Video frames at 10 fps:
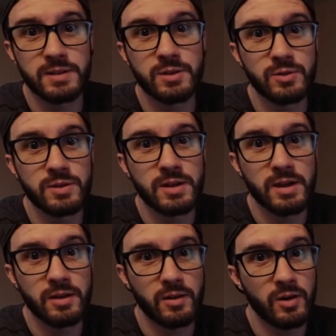
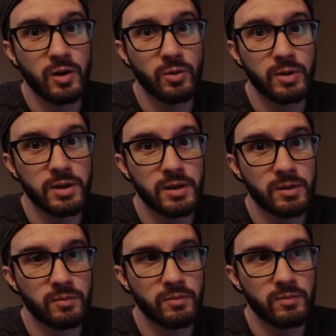Tuesday all
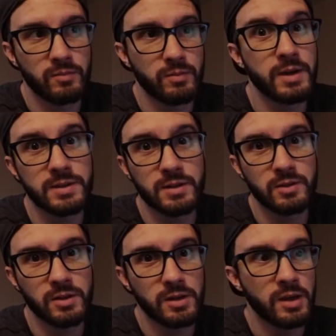week,
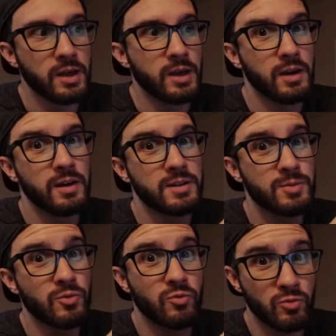basically. And it's
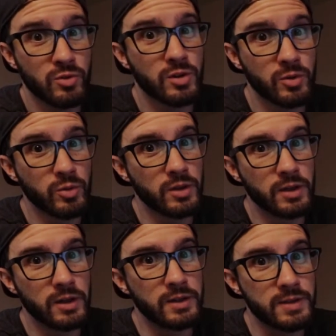been really, really
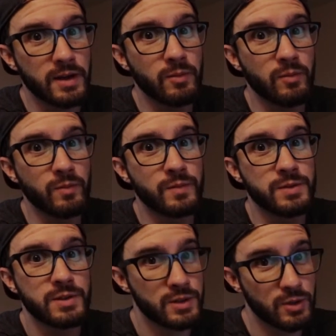nice. I'm
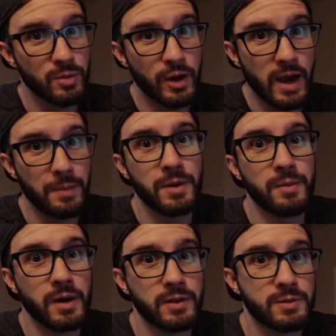super happy
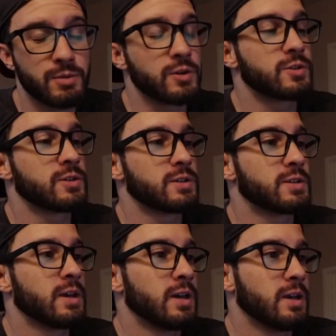about this
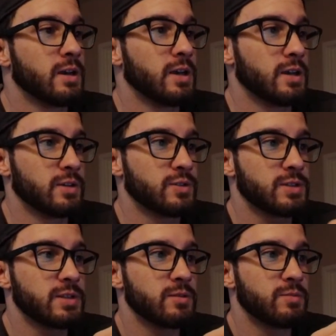purchase.
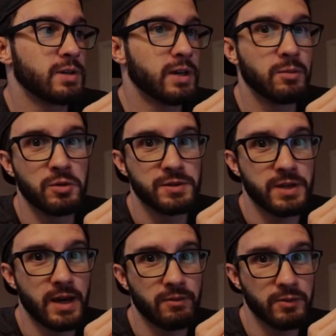Just to be able
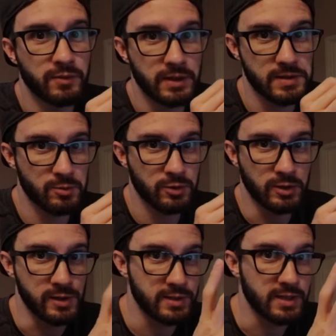to have the
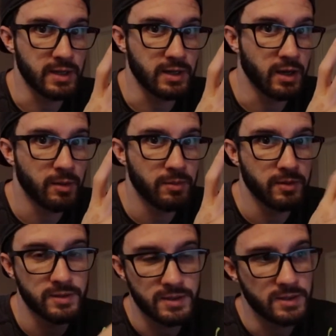flexibility to stand up
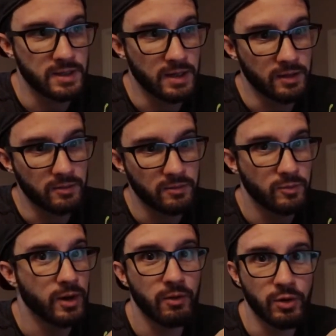and sit down
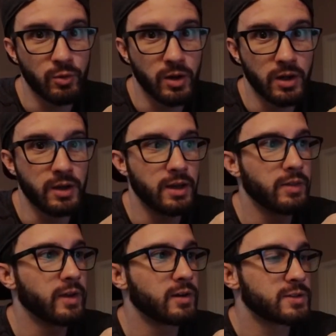whenever you want.
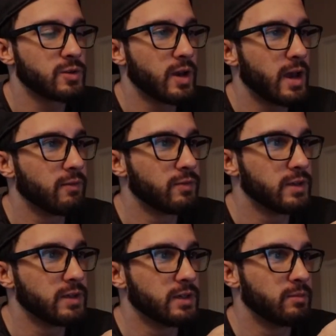And then also to have
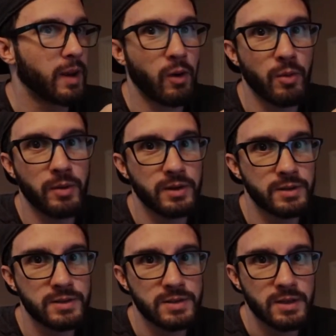the power
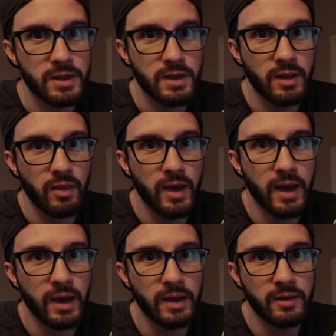buttons
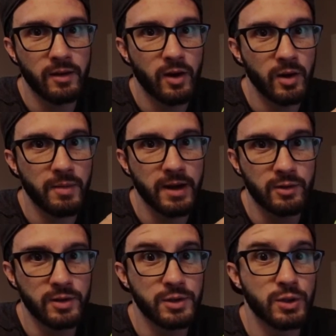that
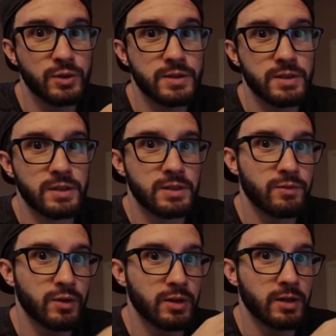automatically go to
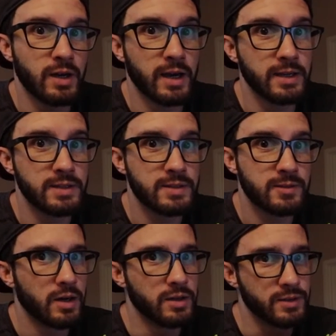different heights
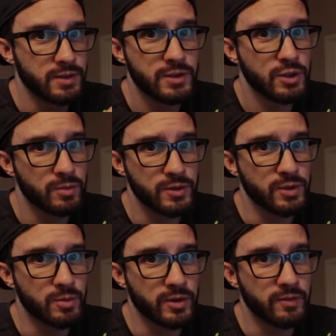is super,
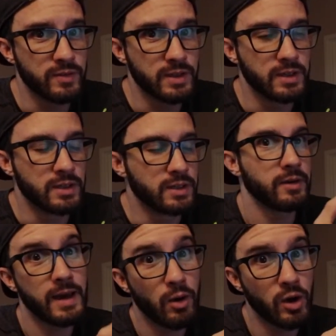super convenient.
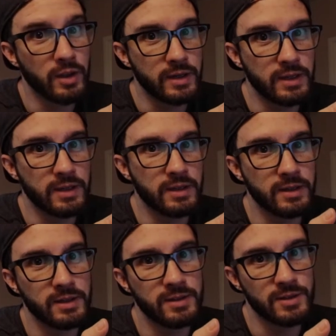Now all I need
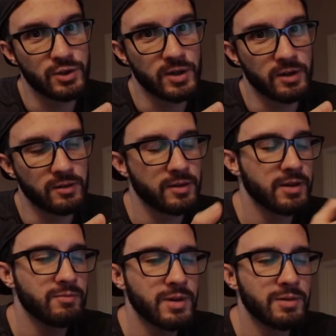is a chair
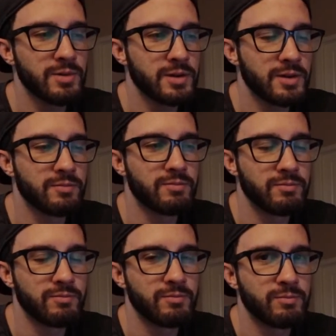and maybe a
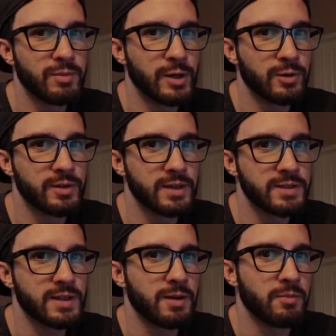better
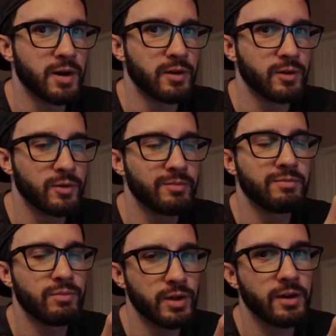desktop monitor.
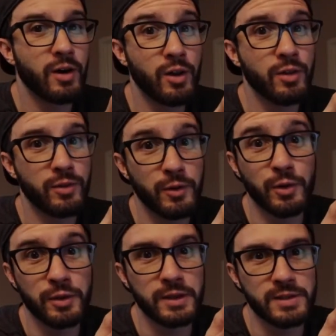But all
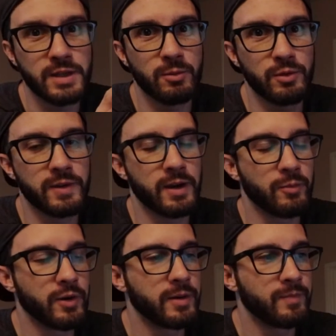good things come with time,
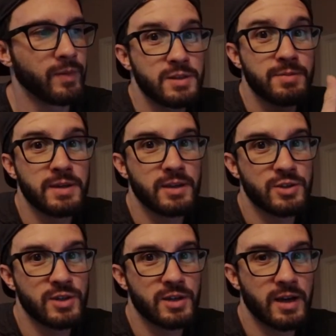right? Speaking of
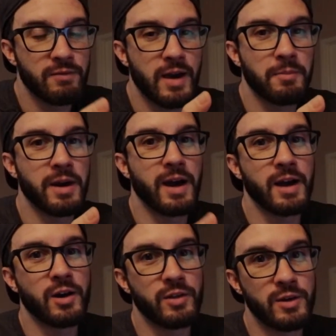chair, I've had my eye
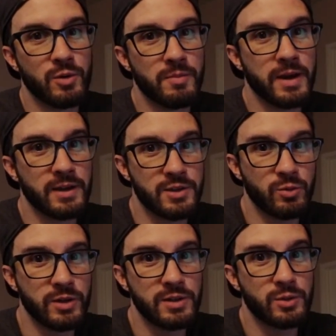on the Omega
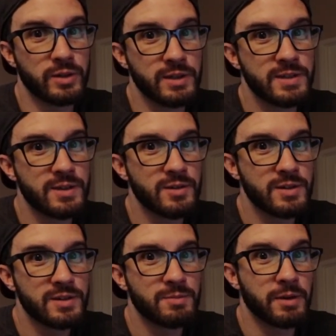2020
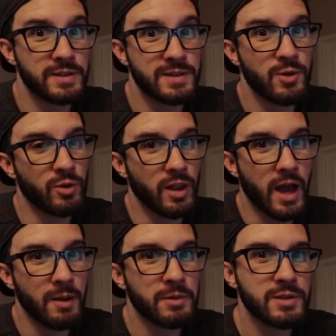series by Secret
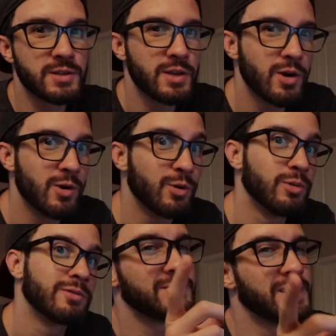Lab.
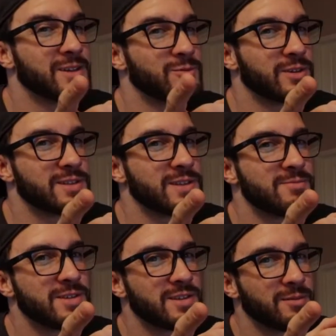So you guys wanna send
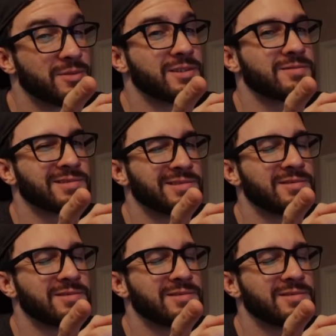me something,